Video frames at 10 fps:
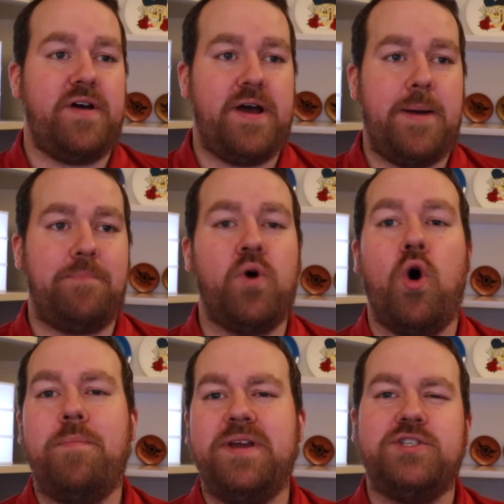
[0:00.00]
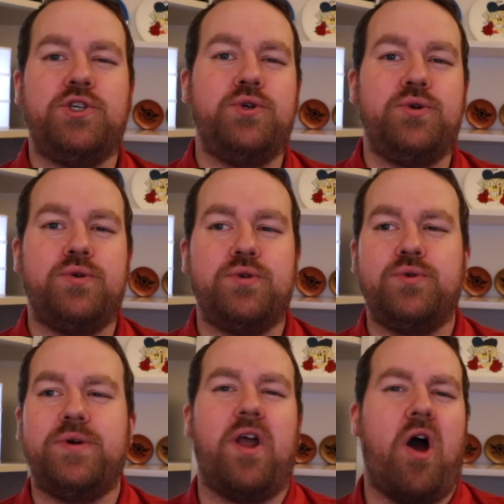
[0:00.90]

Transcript: hoping to do an